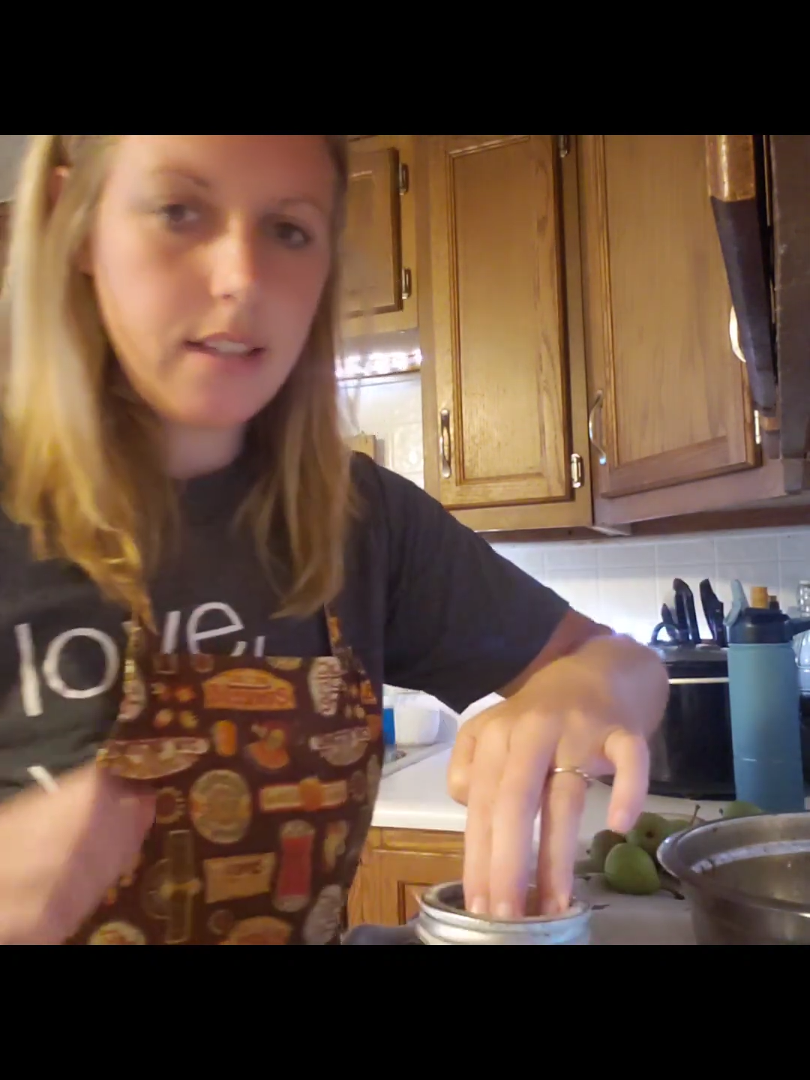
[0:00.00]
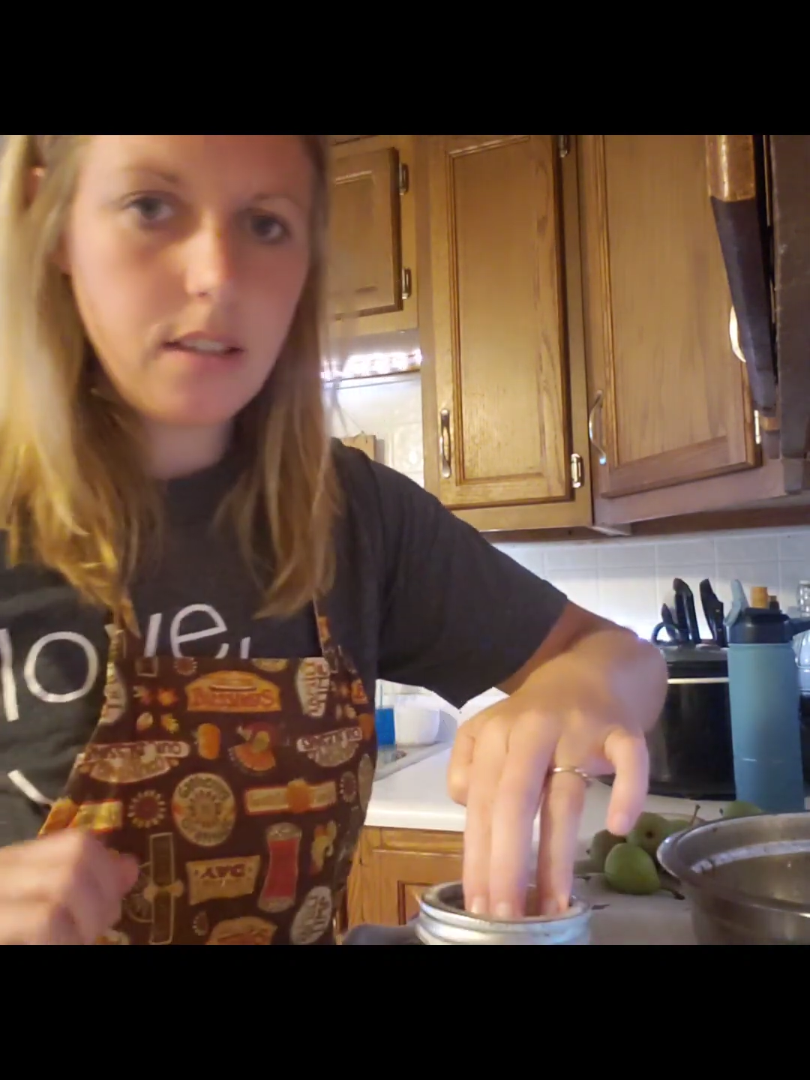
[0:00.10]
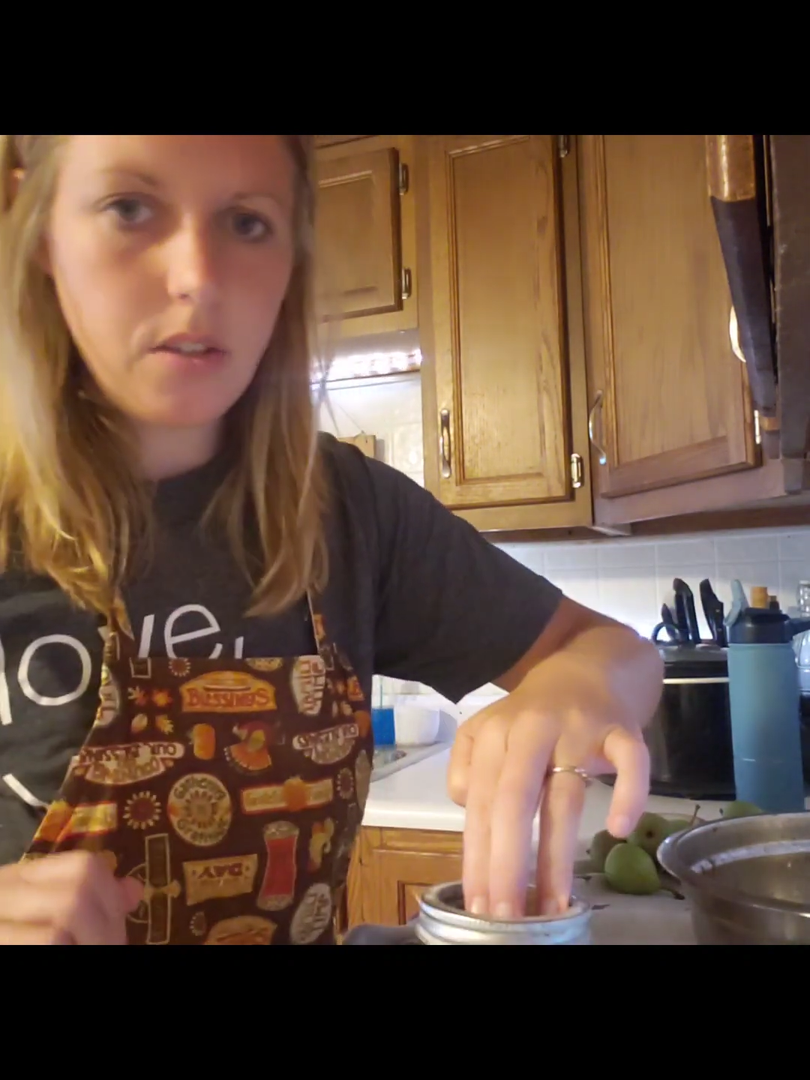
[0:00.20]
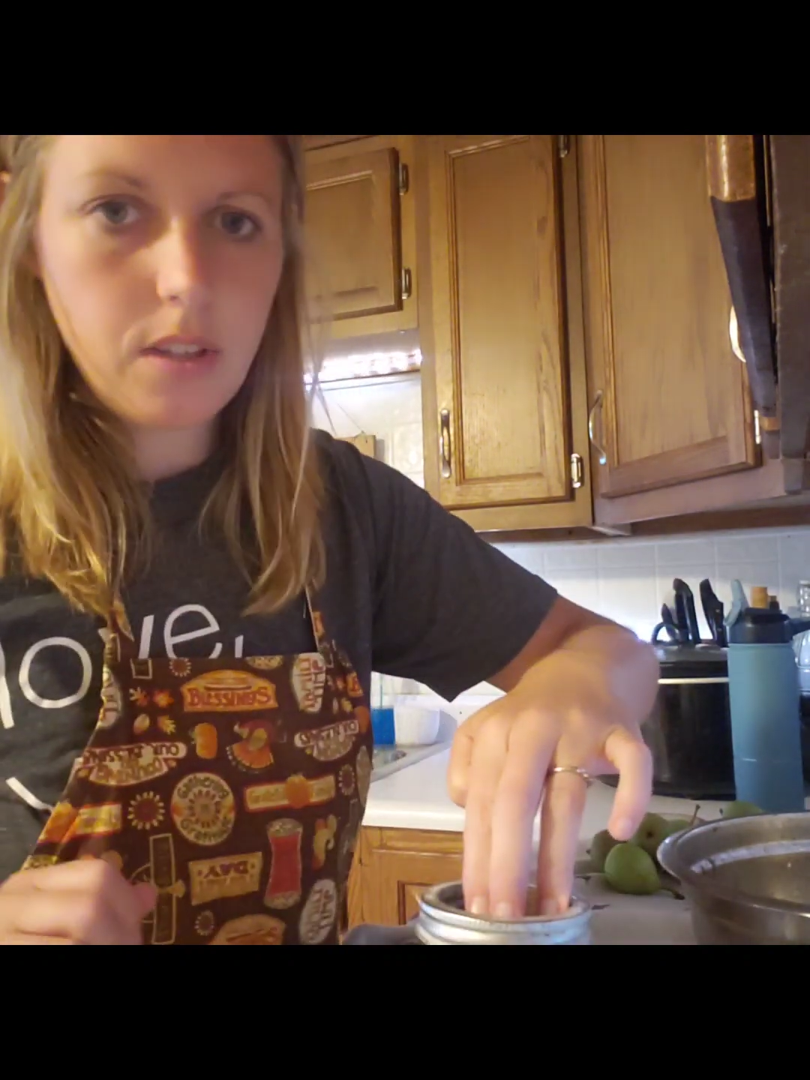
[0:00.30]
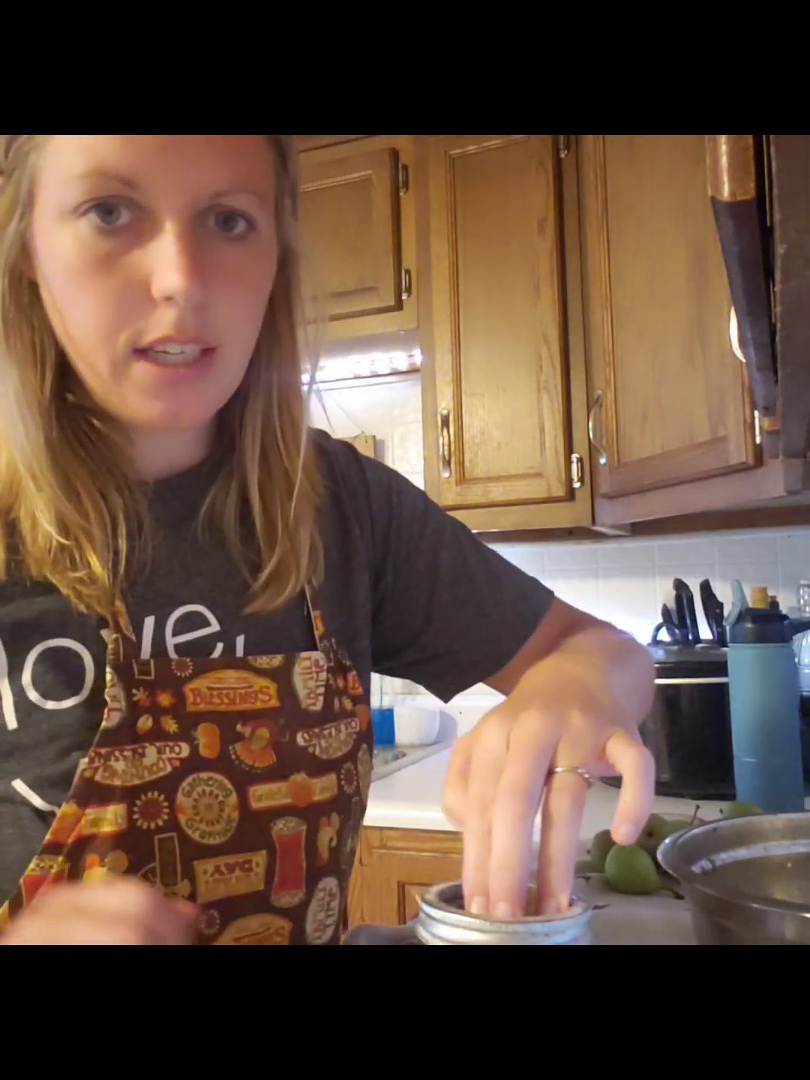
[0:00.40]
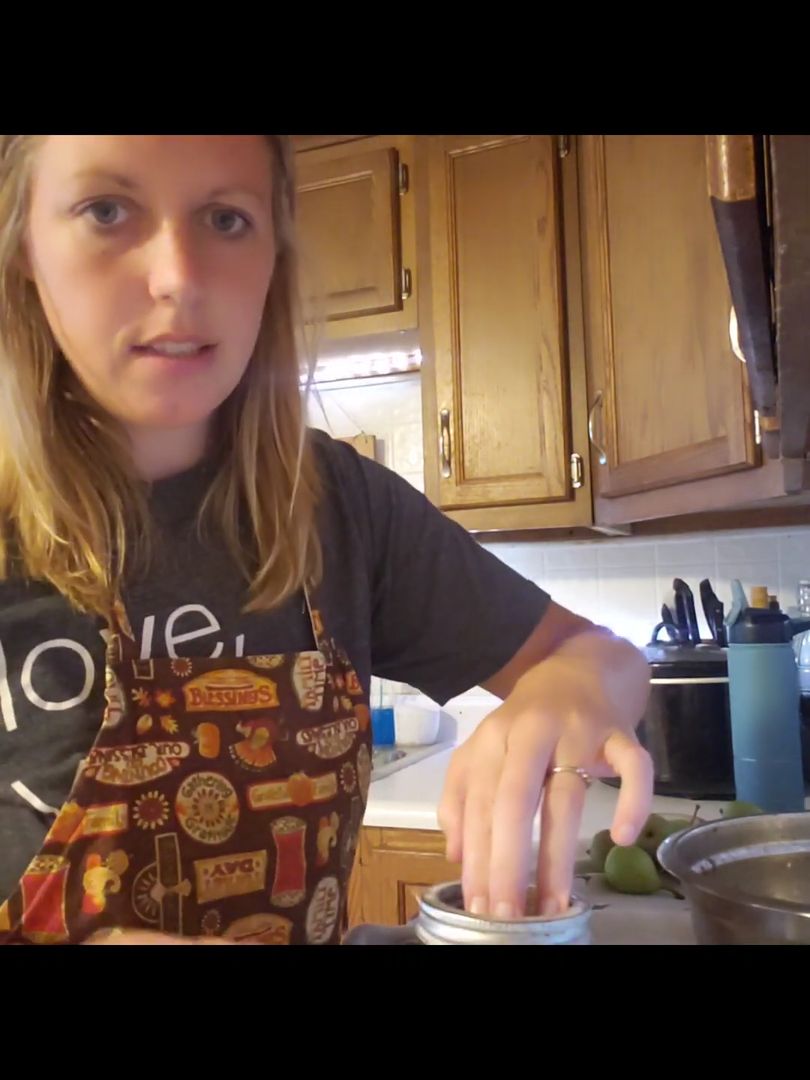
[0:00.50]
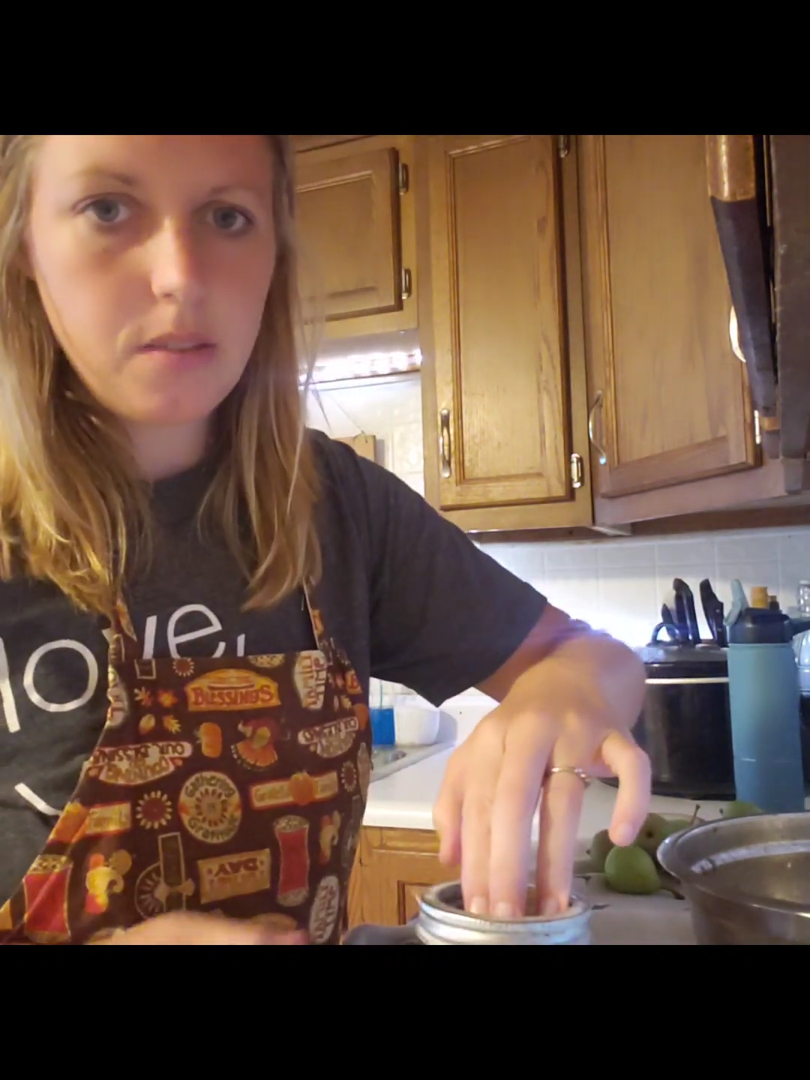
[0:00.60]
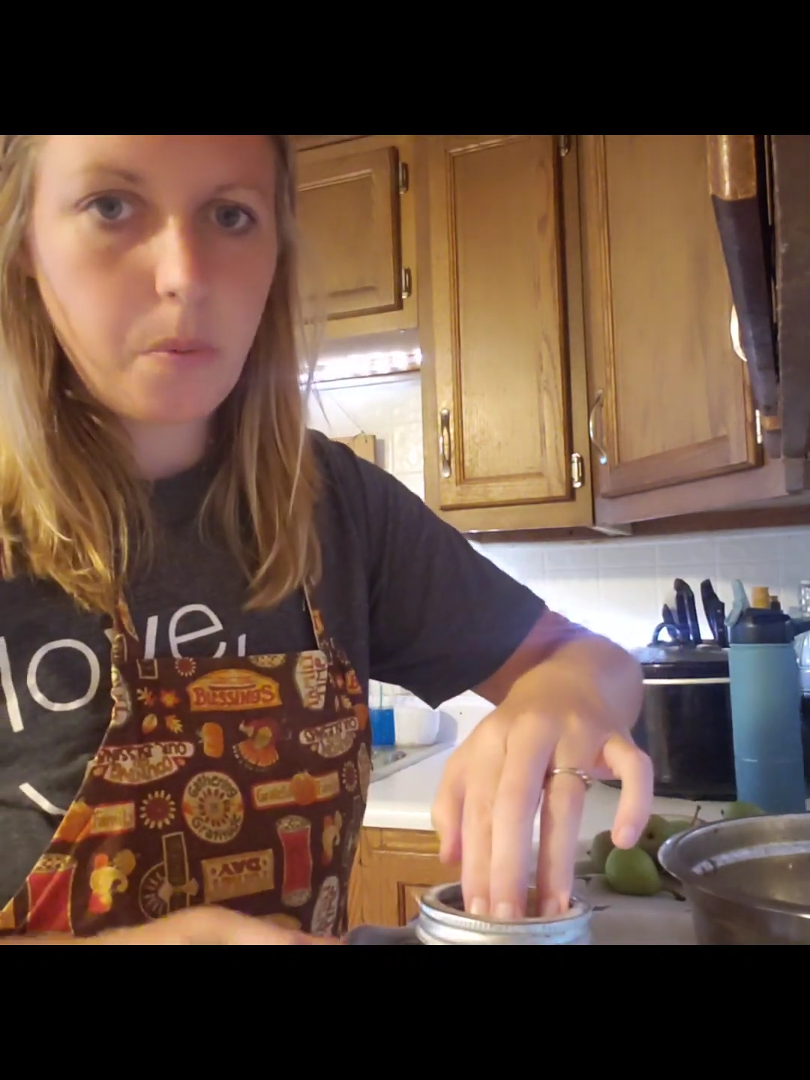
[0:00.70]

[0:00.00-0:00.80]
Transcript: to do this